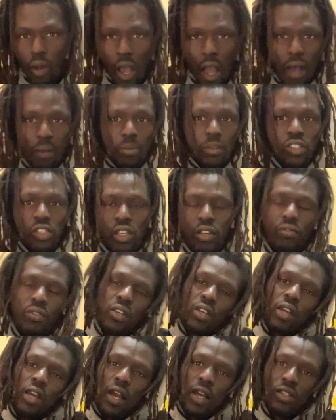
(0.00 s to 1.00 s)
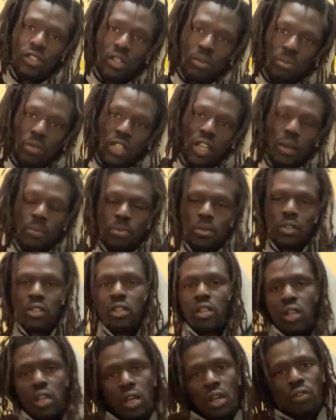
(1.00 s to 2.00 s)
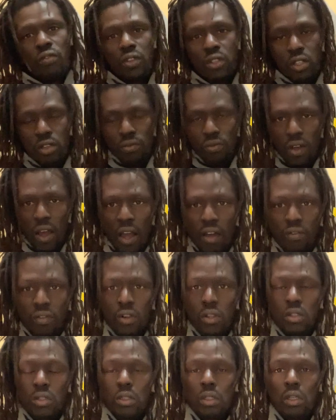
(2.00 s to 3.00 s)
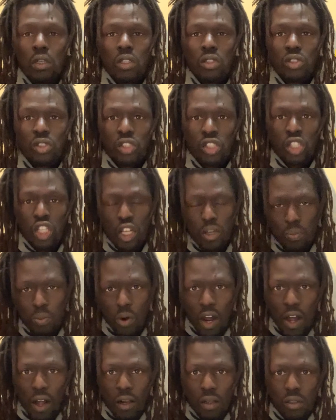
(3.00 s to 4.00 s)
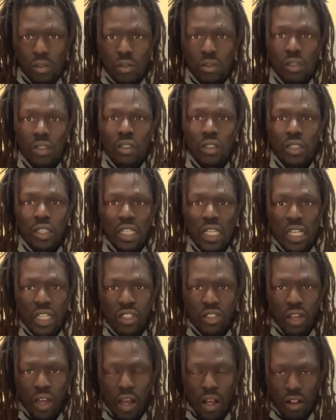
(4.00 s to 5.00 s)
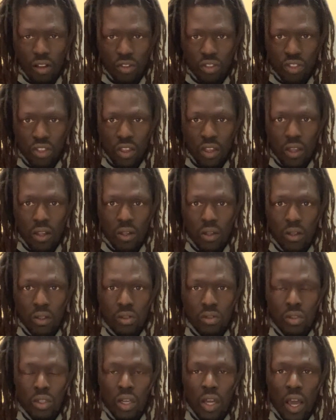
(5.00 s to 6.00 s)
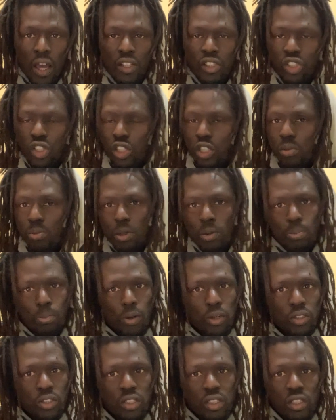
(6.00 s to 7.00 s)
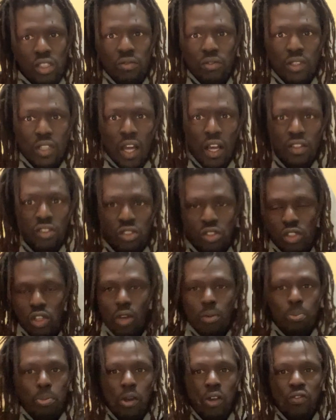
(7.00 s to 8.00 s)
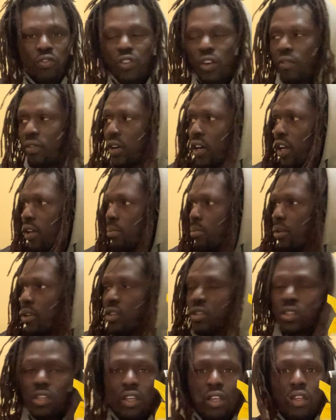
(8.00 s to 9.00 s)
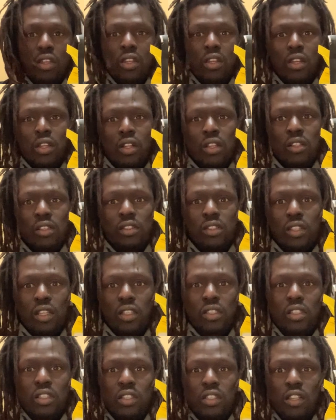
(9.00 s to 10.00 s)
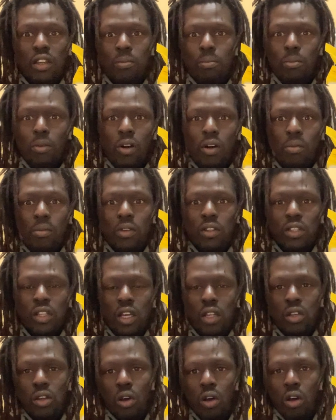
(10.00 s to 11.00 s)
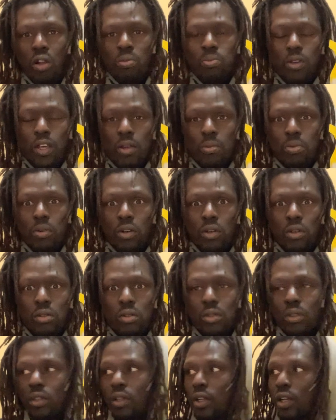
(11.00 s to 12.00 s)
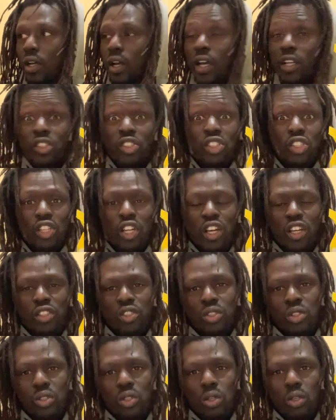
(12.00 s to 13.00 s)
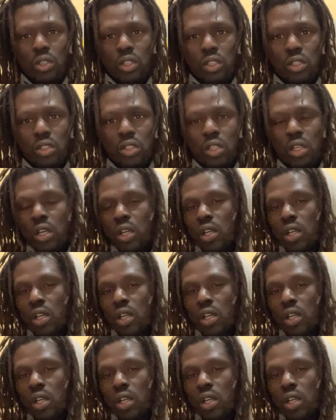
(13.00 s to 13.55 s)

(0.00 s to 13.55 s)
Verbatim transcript: I'm just giving you guys some tips for survival. Sleep well, eat healthy, and just be positive. Dance to your favorite music. This is a moment that all people can share stories.